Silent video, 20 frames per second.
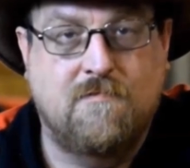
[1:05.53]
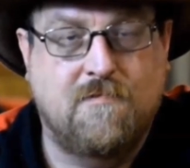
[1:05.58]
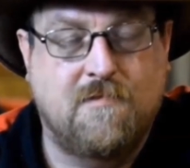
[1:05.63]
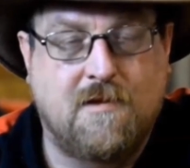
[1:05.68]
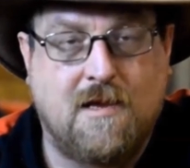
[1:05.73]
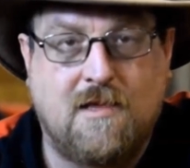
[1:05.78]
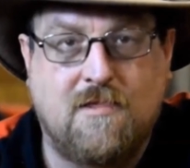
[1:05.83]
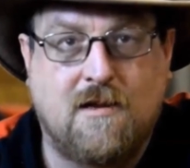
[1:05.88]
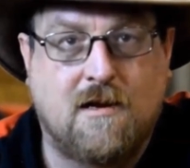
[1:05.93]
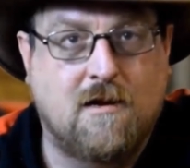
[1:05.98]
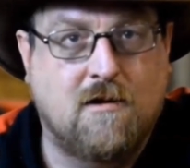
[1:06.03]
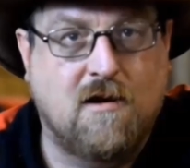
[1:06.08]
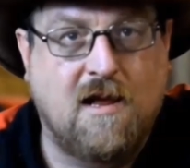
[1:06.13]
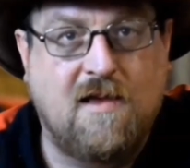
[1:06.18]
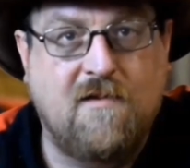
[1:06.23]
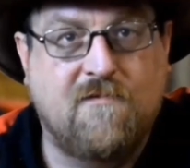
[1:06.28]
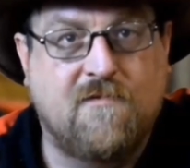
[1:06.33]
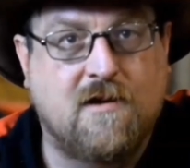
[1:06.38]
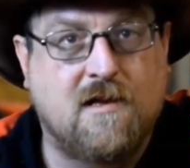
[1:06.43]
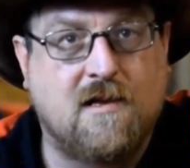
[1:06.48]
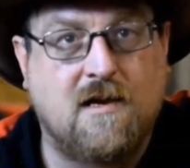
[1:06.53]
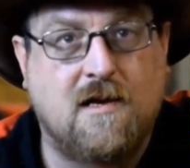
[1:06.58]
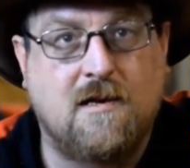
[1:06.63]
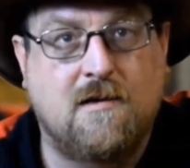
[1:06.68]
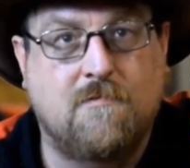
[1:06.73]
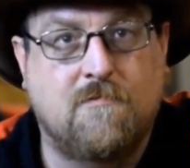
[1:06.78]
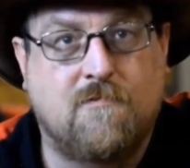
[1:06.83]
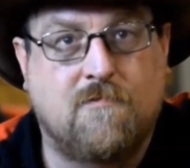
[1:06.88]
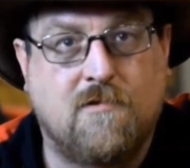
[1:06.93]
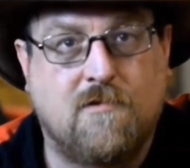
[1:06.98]
man, they're great for
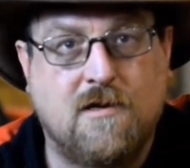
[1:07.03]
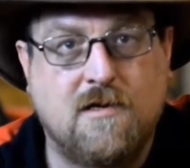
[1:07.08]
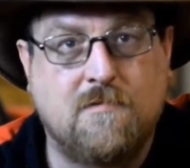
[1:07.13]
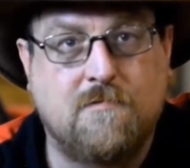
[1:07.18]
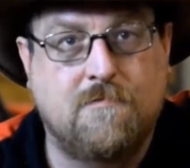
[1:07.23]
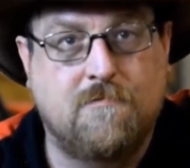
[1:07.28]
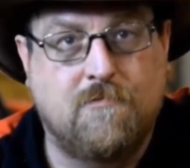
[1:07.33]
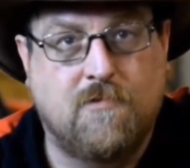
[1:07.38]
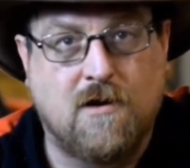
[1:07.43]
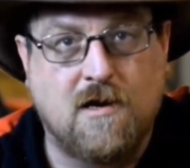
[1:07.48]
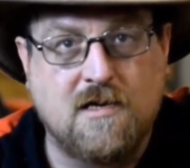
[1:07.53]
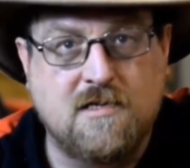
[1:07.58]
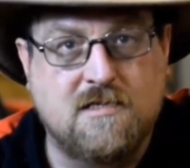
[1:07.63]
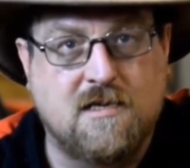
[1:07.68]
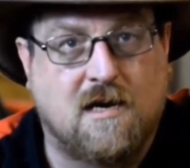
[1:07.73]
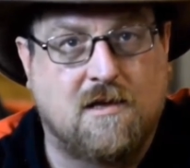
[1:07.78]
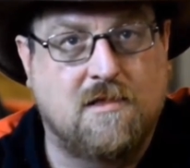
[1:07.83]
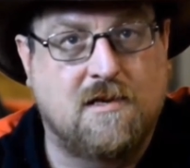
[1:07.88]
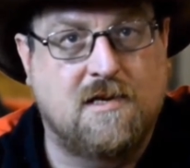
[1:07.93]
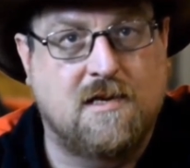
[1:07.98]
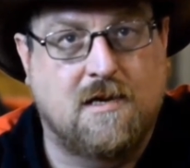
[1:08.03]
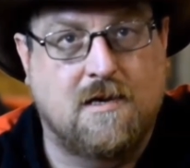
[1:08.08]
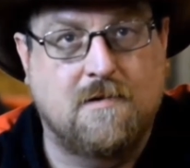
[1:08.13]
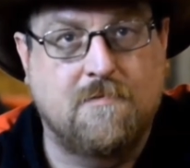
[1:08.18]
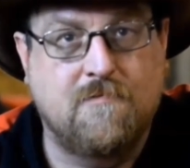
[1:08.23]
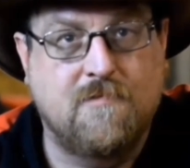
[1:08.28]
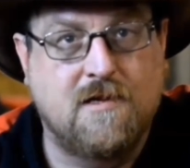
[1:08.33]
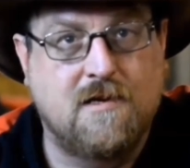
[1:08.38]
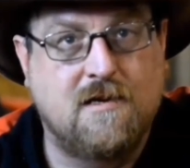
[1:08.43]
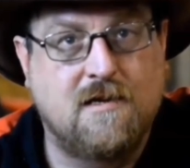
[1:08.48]
cutting brush all the time,
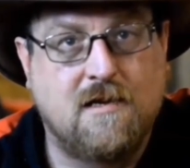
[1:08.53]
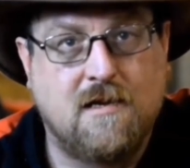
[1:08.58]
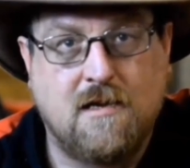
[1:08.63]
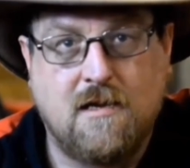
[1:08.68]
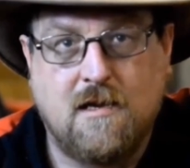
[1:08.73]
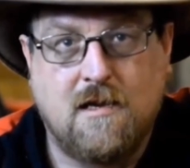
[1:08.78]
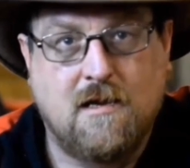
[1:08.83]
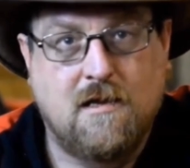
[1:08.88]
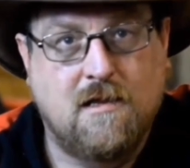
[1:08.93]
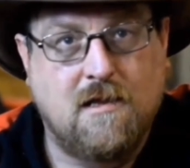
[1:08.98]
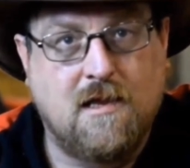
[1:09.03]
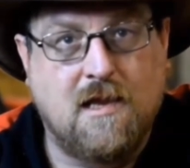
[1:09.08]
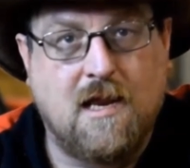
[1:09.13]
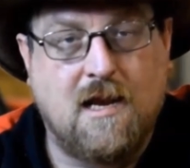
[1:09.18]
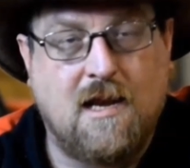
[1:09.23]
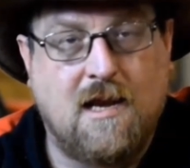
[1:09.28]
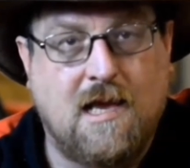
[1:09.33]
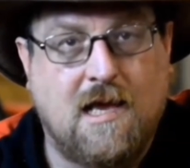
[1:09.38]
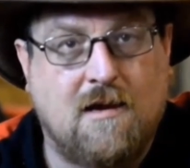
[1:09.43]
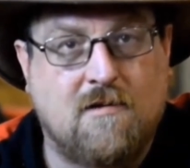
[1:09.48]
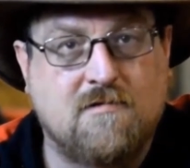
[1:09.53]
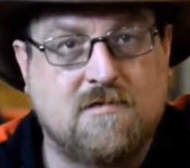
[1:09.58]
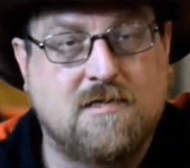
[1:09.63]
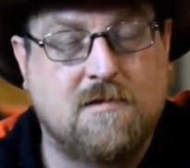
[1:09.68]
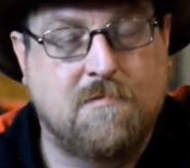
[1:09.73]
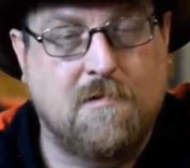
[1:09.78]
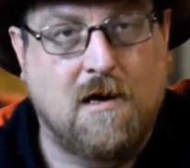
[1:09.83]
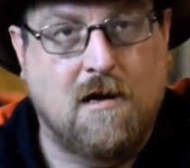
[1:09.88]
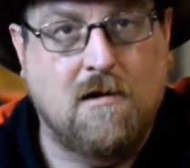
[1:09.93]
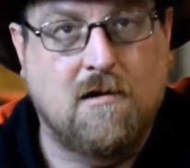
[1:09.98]
but you get it out on some
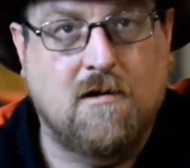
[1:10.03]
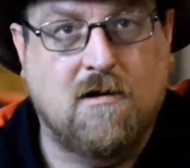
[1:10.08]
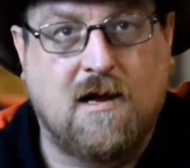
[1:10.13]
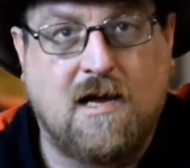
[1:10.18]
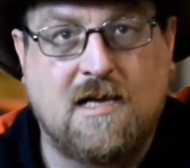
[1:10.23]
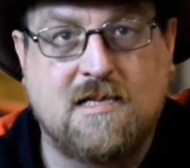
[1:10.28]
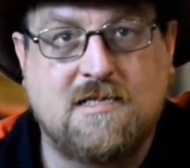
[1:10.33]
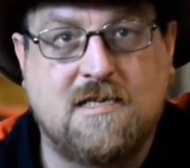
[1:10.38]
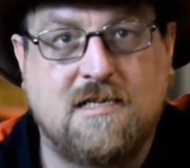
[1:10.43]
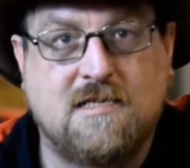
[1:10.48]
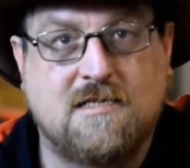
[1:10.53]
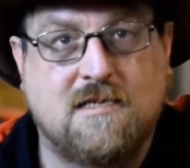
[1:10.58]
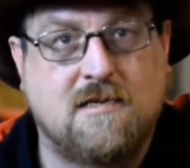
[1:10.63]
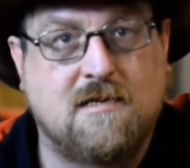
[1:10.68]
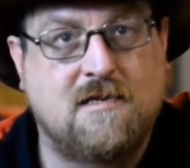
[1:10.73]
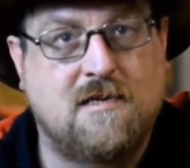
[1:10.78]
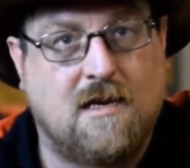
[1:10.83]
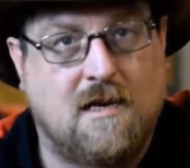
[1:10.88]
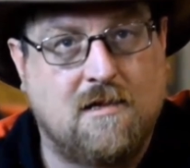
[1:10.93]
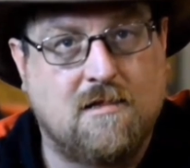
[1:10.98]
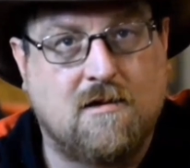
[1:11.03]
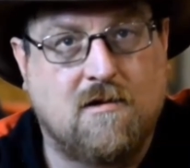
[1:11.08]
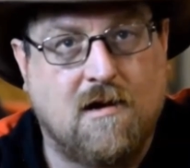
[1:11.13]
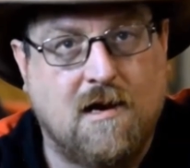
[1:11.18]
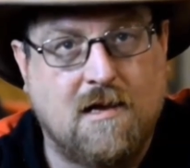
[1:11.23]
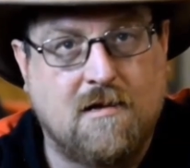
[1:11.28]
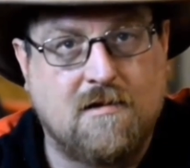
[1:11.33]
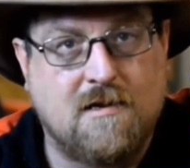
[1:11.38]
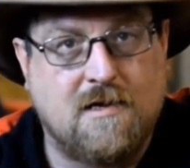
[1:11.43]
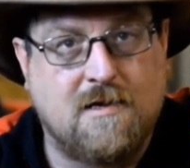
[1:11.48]
long grass and it's going to tear the
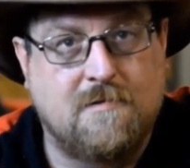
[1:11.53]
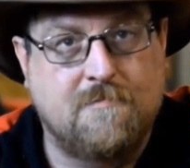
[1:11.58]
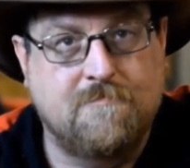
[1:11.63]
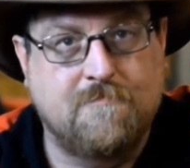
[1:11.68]
ground up.